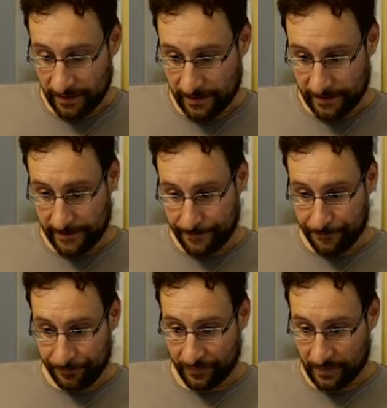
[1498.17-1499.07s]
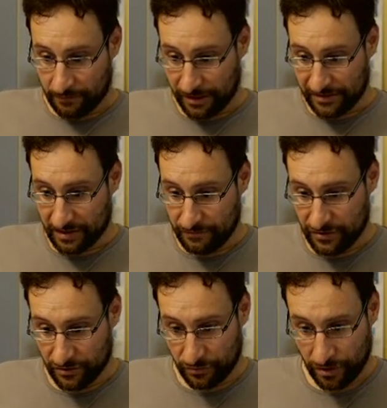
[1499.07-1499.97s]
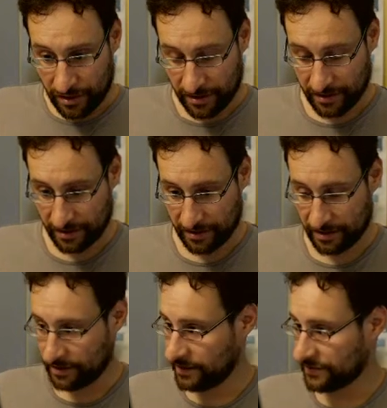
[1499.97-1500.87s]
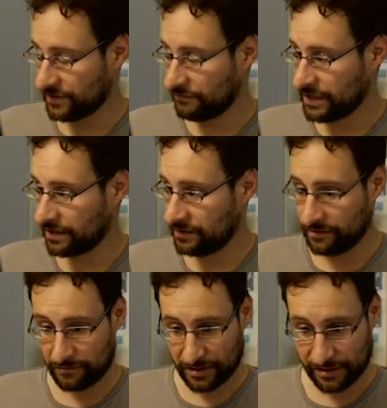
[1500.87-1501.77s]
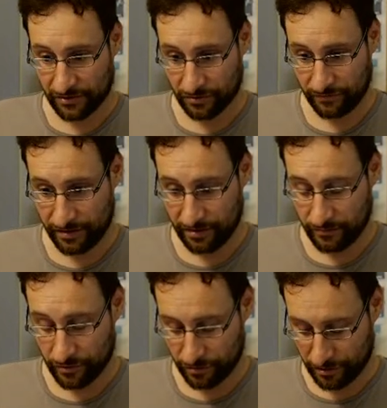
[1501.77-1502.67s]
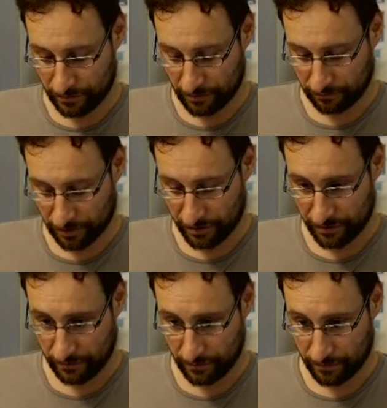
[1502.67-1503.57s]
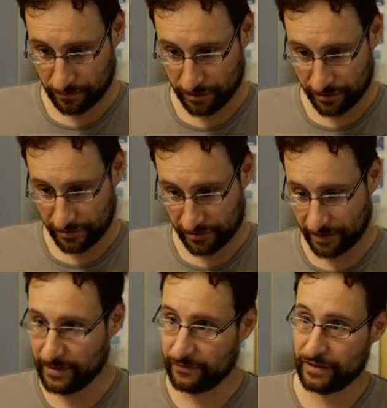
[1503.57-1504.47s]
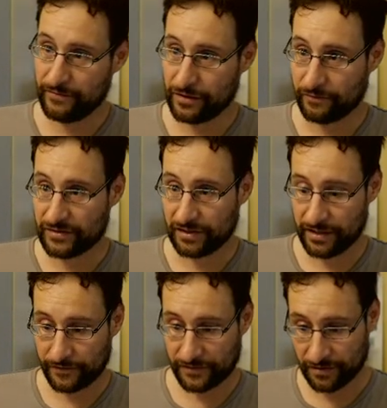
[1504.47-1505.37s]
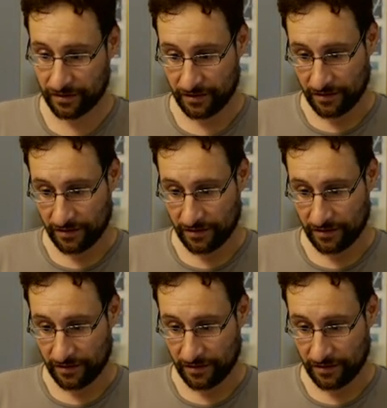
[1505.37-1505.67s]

What else did we do? Nothing. We can. What else should we emerge? What would you want? I mean, we obviously have the